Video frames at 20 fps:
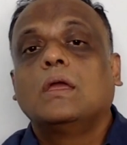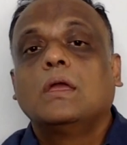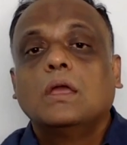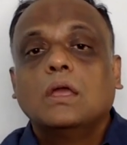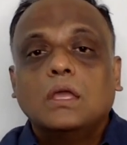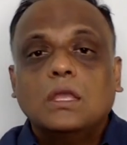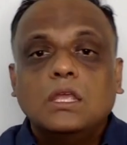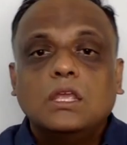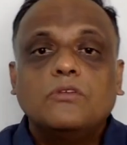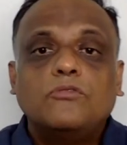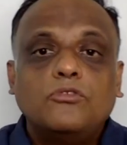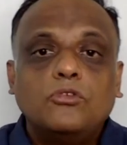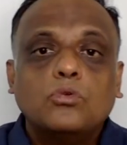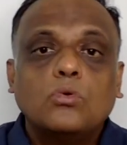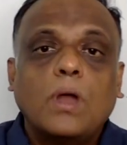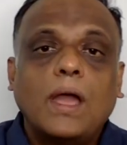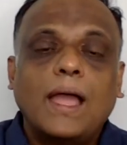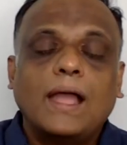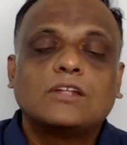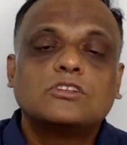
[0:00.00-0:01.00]
if you
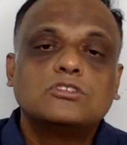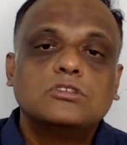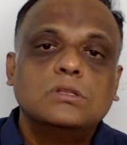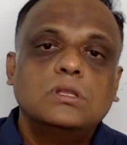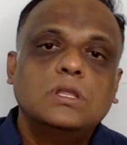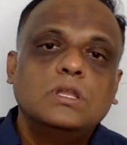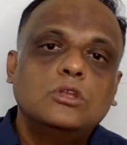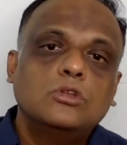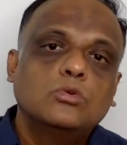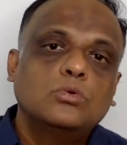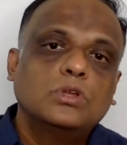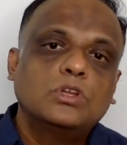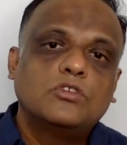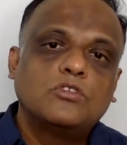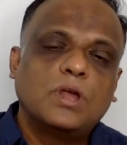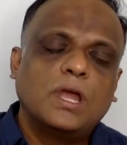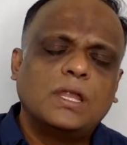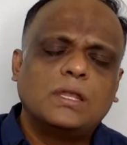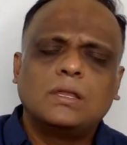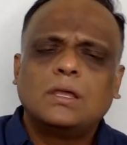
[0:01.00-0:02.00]
actually do it
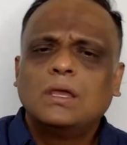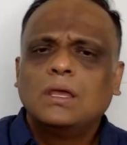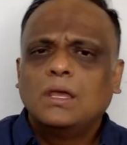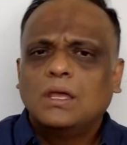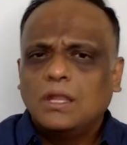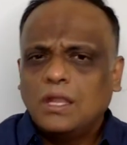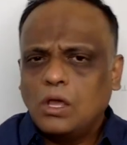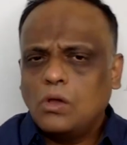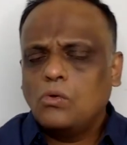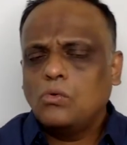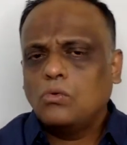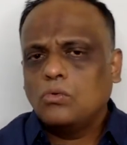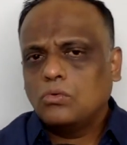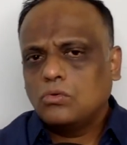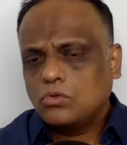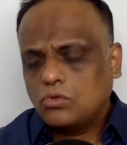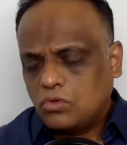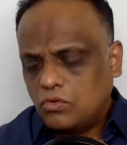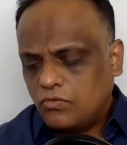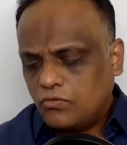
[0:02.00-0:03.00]
right. Now
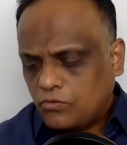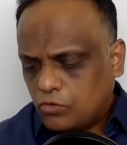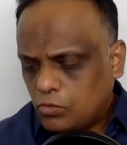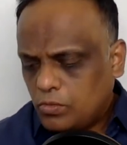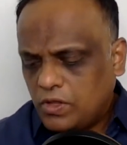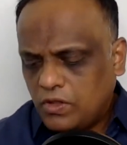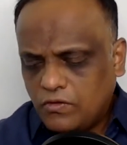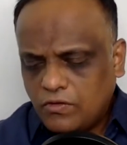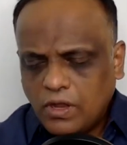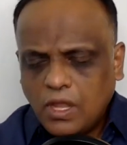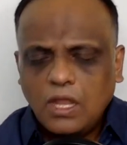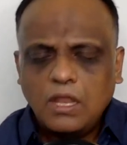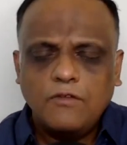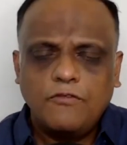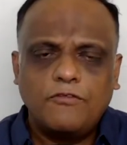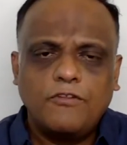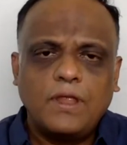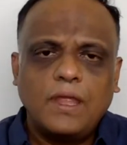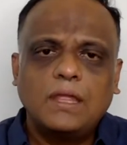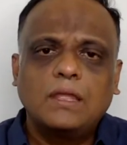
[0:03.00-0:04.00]
to be really
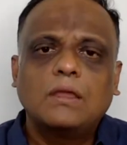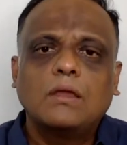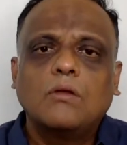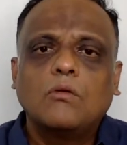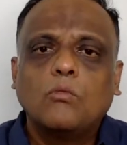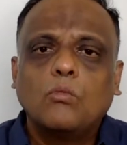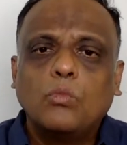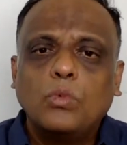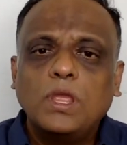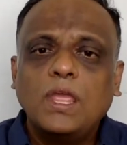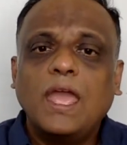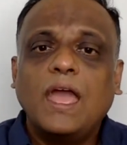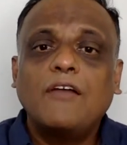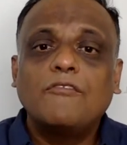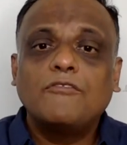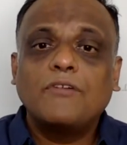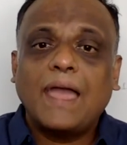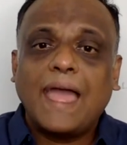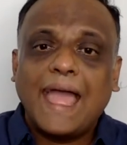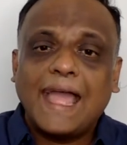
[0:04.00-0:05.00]
frank, we have
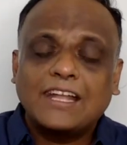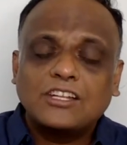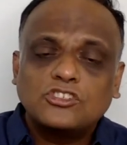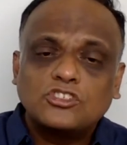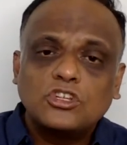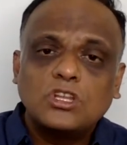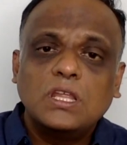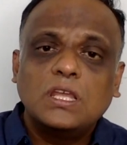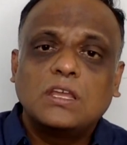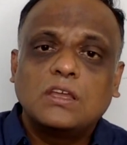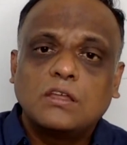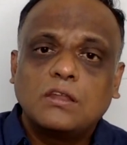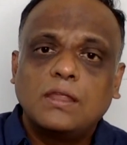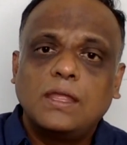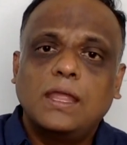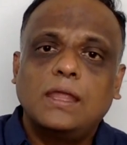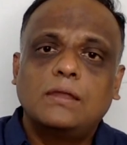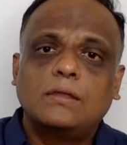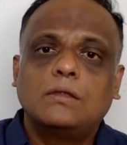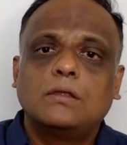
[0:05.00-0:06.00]
actually
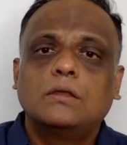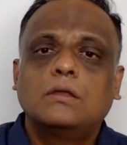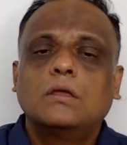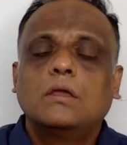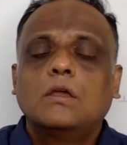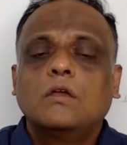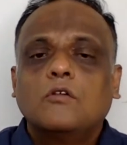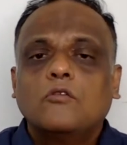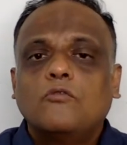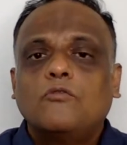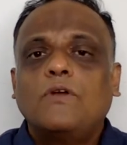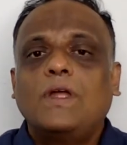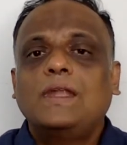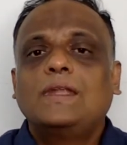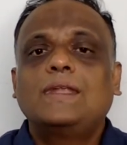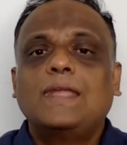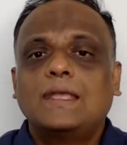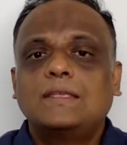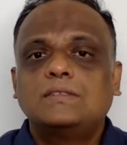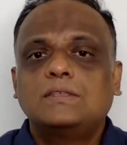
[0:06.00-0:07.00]
created
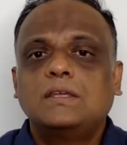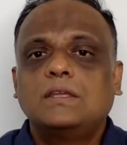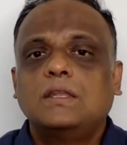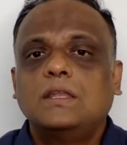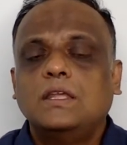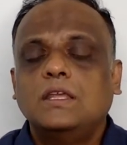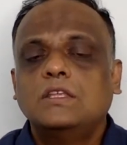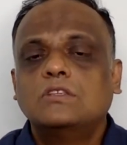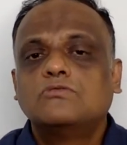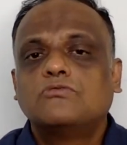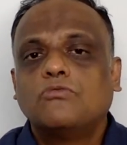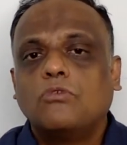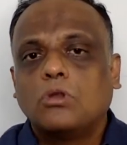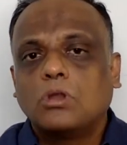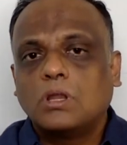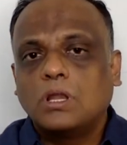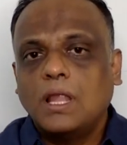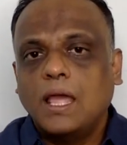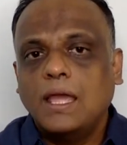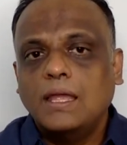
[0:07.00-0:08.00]
fantastic leads for
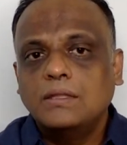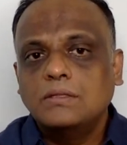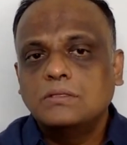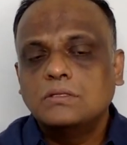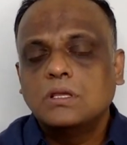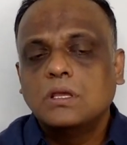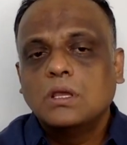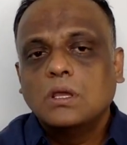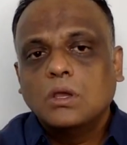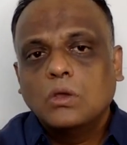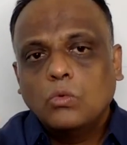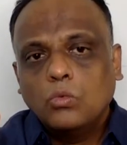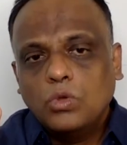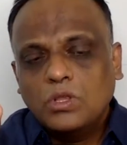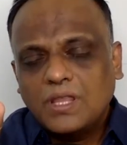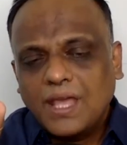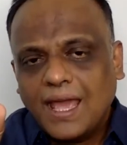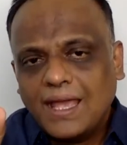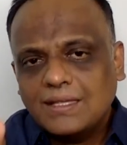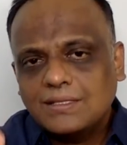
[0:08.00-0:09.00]
clients with
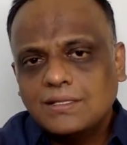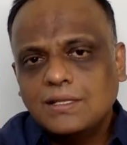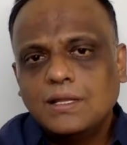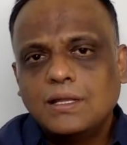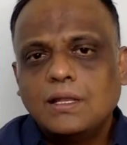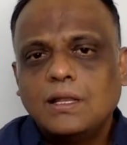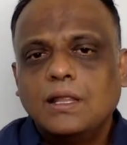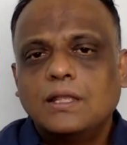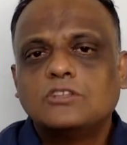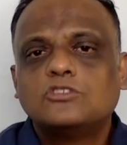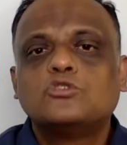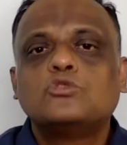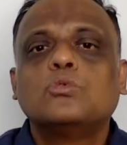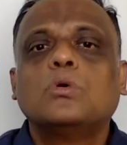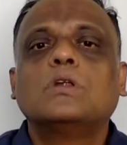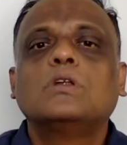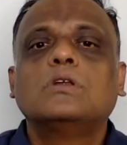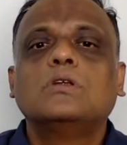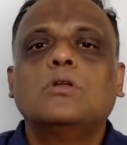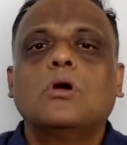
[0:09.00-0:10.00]
as little as
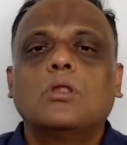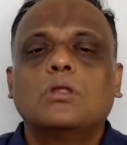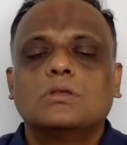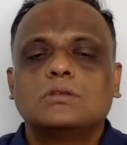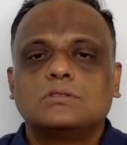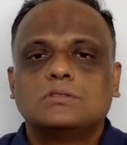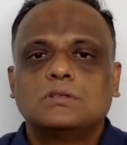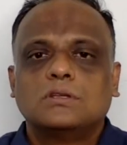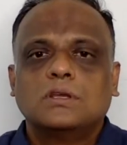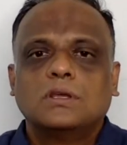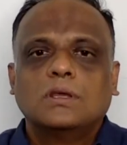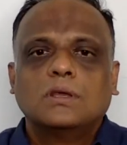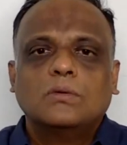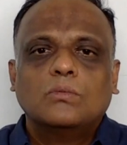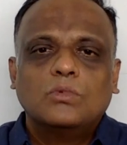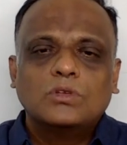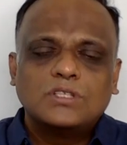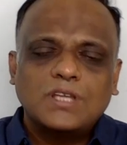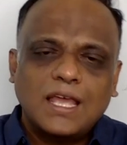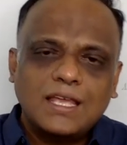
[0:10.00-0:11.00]
$200, which
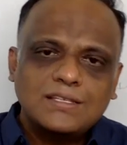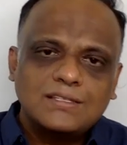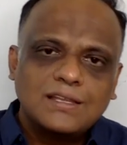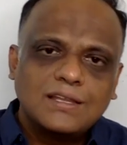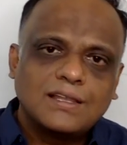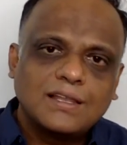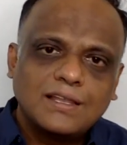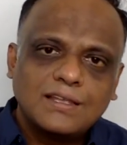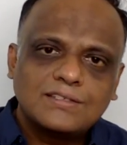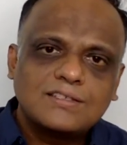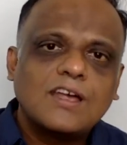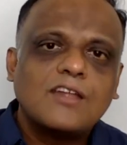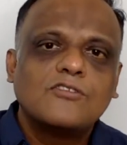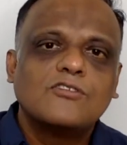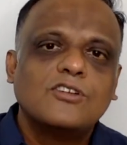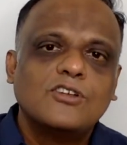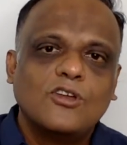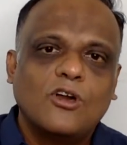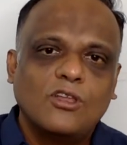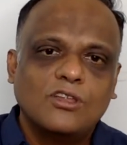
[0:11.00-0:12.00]
as little as
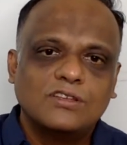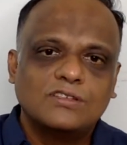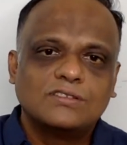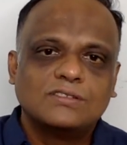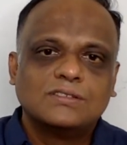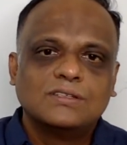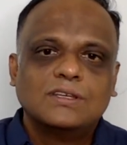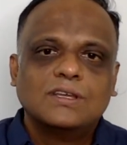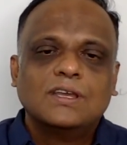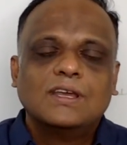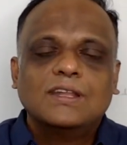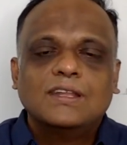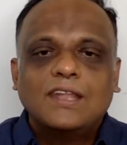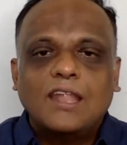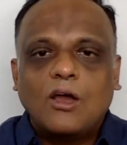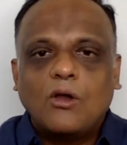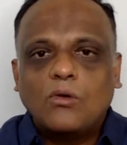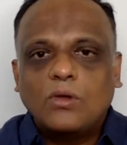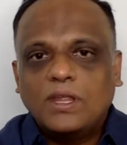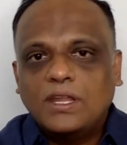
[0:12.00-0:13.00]
$100.
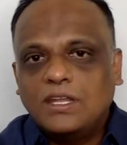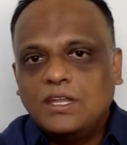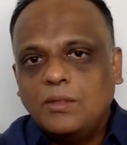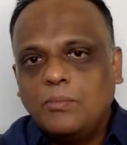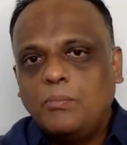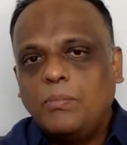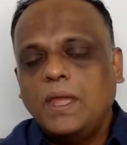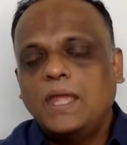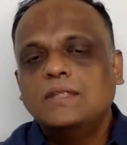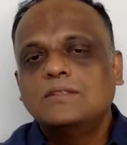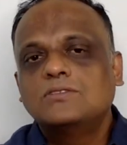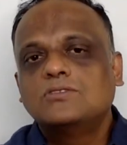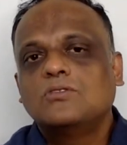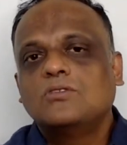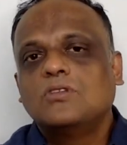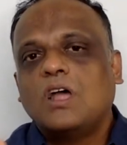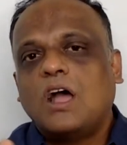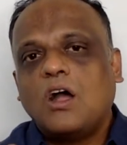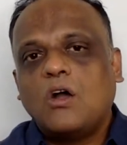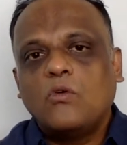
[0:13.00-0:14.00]
Now, it depends on
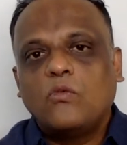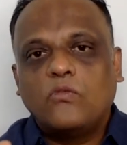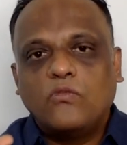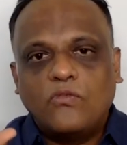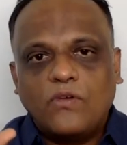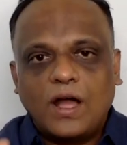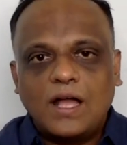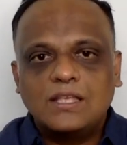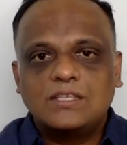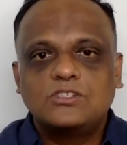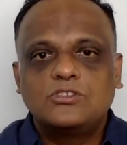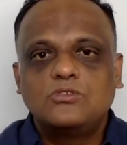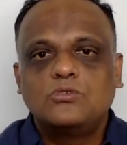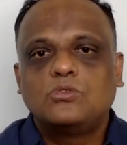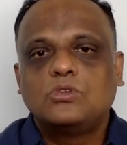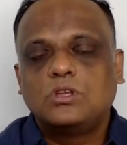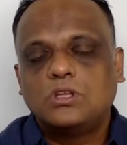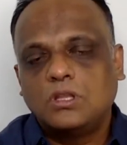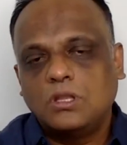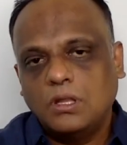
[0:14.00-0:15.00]
how fast you
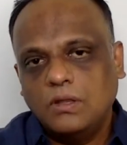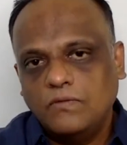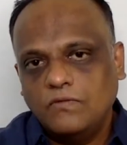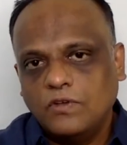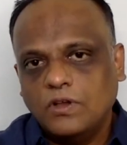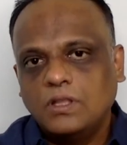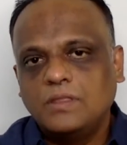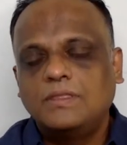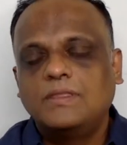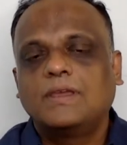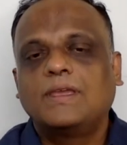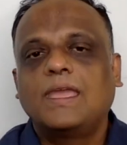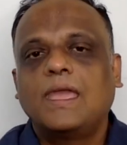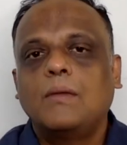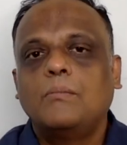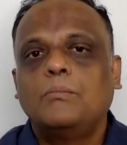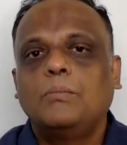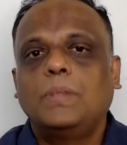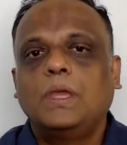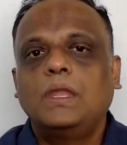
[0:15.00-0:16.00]
convert the
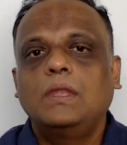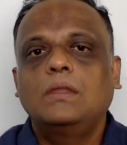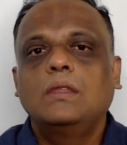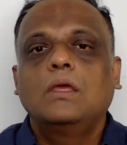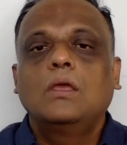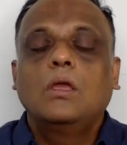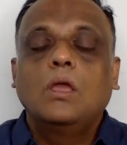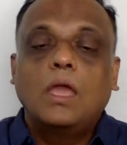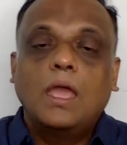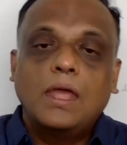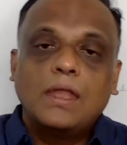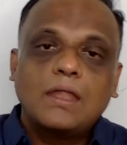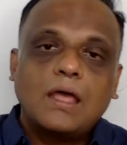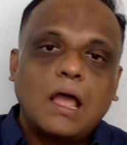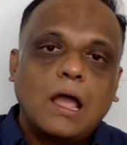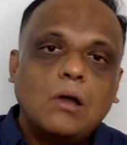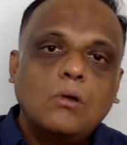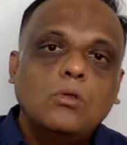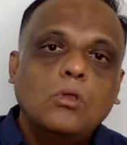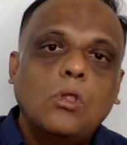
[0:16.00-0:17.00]
campaign and how
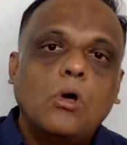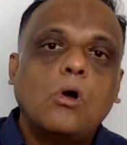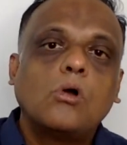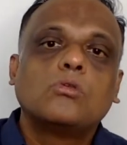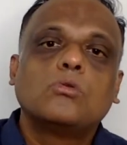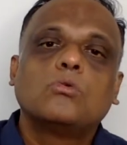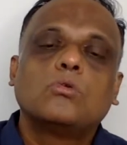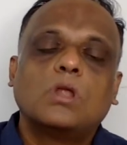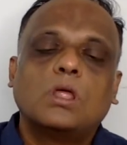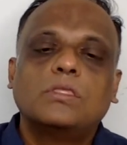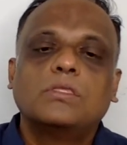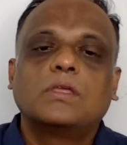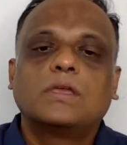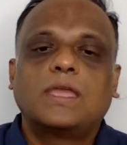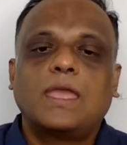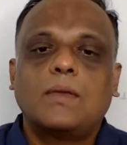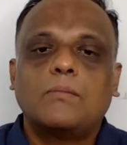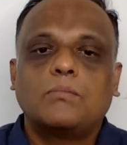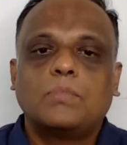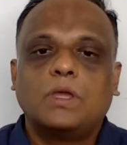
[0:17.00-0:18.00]
long you run the
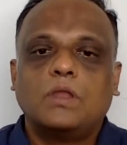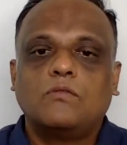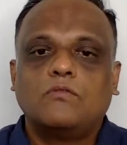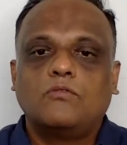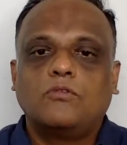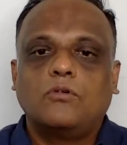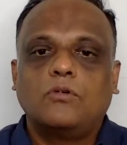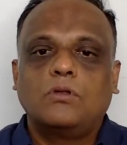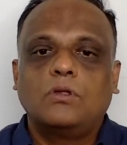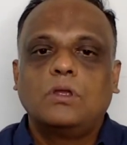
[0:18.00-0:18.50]
campaign for.